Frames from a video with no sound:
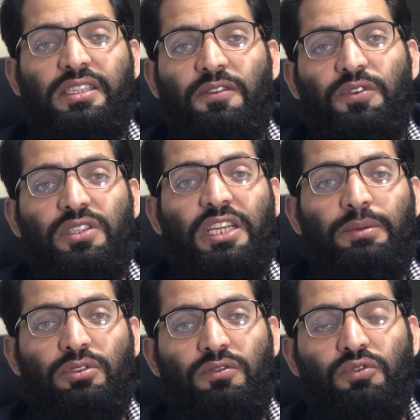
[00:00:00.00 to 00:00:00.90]
different
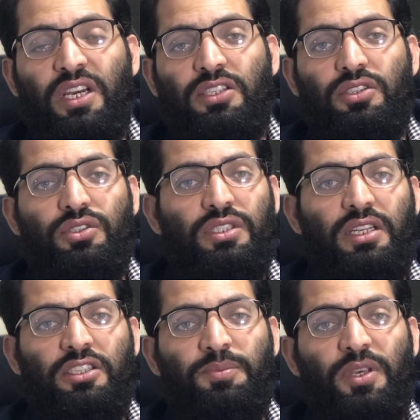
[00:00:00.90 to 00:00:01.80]
types of writers
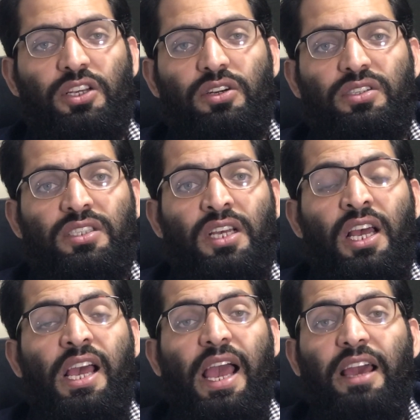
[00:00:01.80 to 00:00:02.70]
and speakers,
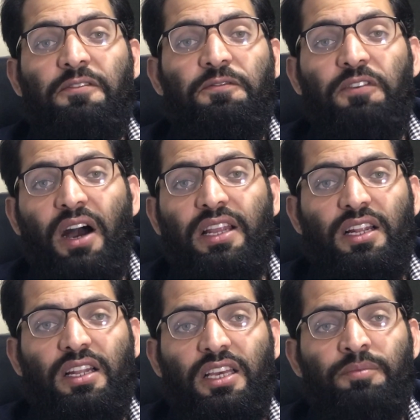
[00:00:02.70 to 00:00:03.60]
and
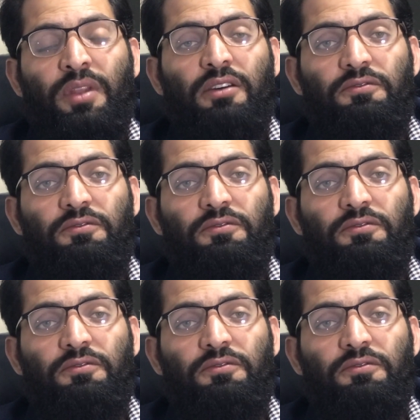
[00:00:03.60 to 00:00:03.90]
finally